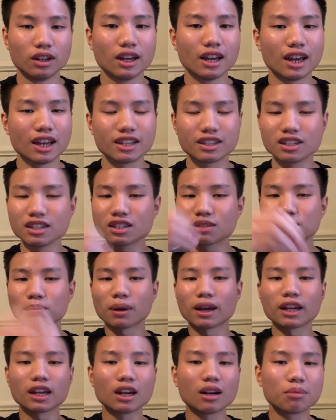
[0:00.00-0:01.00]
and just
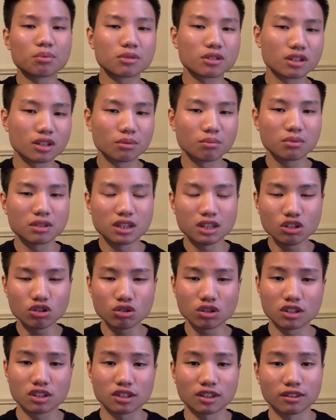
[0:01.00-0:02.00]
pick up some
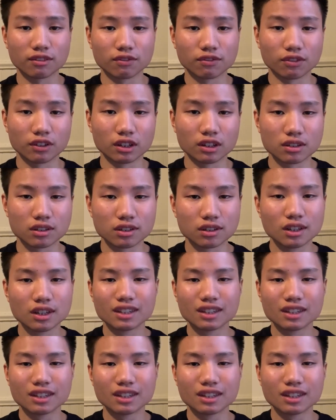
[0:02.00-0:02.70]
interesting things